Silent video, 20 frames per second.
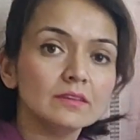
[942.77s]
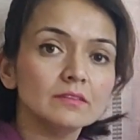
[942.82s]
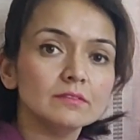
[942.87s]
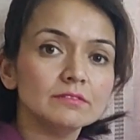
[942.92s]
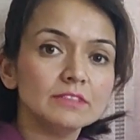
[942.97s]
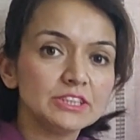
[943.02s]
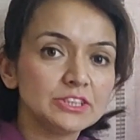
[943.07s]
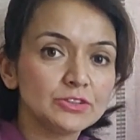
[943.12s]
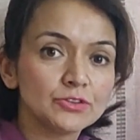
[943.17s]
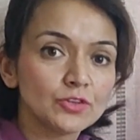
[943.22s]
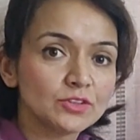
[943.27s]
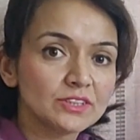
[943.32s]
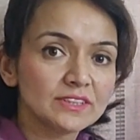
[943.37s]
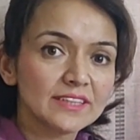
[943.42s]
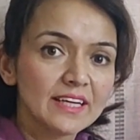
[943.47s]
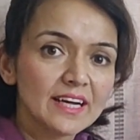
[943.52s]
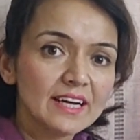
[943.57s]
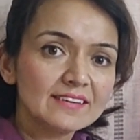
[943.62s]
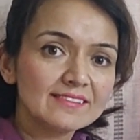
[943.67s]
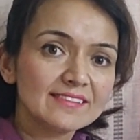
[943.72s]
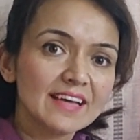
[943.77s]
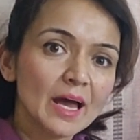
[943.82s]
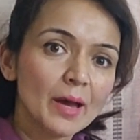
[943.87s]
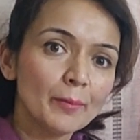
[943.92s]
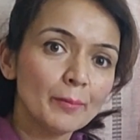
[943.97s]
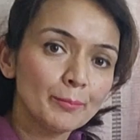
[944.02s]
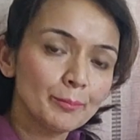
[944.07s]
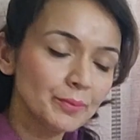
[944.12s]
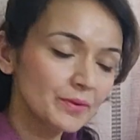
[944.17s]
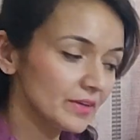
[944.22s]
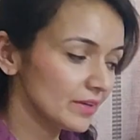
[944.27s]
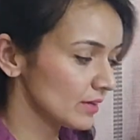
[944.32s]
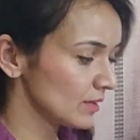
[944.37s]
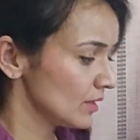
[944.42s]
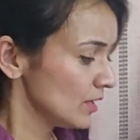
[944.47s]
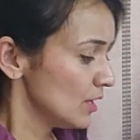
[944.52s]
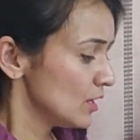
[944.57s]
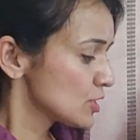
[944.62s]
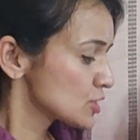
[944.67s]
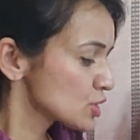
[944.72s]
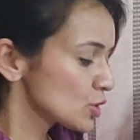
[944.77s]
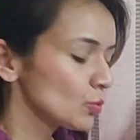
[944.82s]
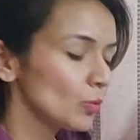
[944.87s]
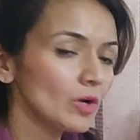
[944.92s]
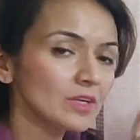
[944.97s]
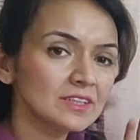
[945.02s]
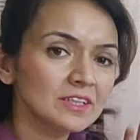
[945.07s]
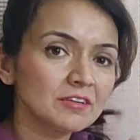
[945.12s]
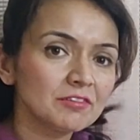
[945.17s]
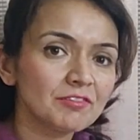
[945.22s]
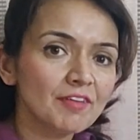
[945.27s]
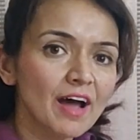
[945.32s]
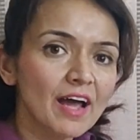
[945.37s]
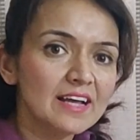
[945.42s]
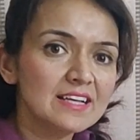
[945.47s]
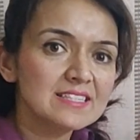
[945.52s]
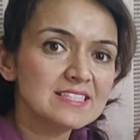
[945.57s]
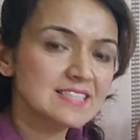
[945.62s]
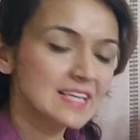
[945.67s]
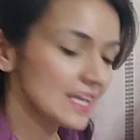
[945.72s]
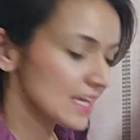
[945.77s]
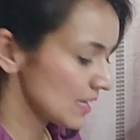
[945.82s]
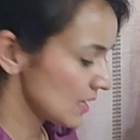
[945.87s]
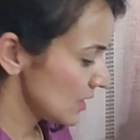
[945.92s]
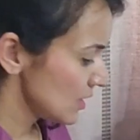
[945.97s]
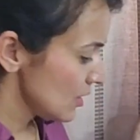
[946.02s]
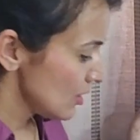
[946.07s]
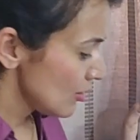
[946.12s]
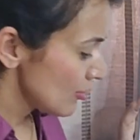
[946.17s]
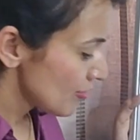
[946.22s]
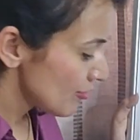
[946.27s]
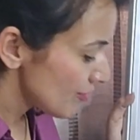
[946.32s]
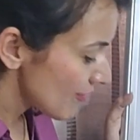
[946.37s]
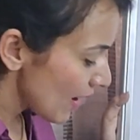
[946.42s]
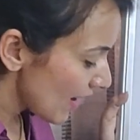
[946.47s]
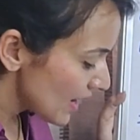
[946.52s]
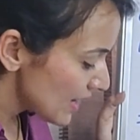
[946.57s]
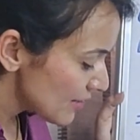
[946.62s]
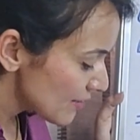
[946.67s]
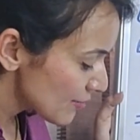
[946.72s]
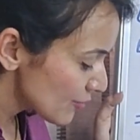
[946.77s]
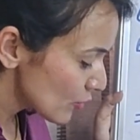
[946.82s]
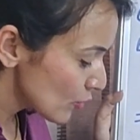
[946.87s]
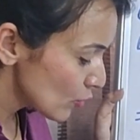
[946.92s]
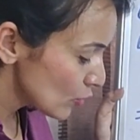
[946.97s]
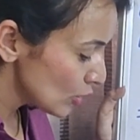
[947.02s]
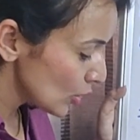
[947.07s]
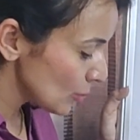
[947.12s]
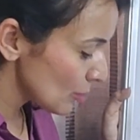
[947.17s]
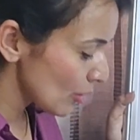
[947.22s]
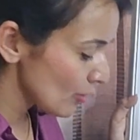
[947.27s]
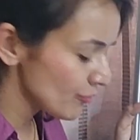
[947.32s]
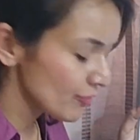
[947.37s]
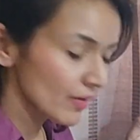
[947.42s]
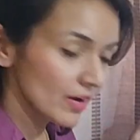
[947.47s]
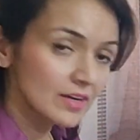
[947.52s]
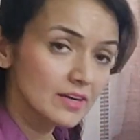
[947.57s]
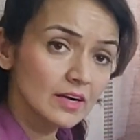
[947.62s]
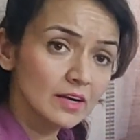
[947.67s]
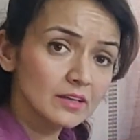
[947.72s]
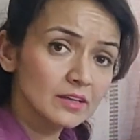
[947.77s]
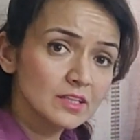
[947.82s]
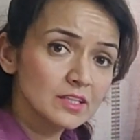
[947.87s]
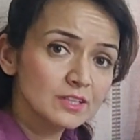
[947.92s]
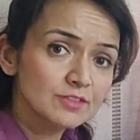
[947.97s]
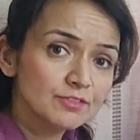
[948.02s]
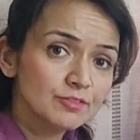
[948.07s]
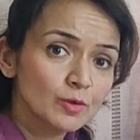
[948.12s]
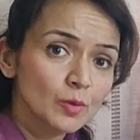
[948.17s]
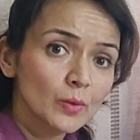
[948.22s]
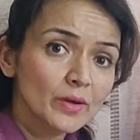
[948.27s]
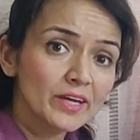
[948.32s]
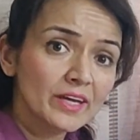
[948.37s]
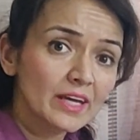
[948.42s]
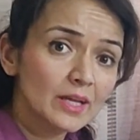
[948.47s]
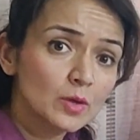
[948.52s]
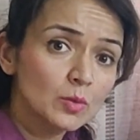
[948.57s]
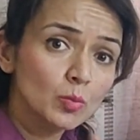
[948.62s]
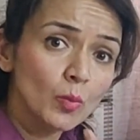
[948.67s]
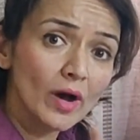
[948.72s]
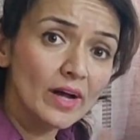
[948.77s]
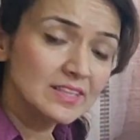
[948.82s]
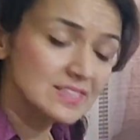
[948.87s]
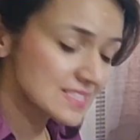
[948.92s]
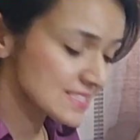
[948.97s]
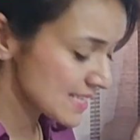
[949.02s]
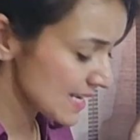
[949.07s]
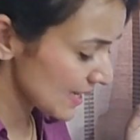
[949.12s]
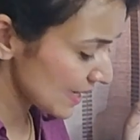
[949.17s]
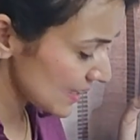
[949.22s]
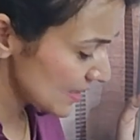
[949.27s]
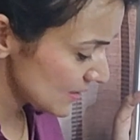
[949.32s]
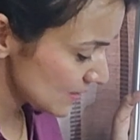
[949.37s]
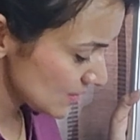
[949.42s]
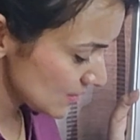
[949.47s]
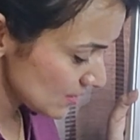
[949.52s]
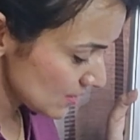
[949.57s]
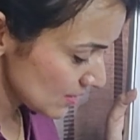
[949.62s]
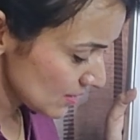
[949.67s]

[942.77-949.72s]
We denote it as ampere. So what if I say 5 coulomb of current is flowing in 1 second?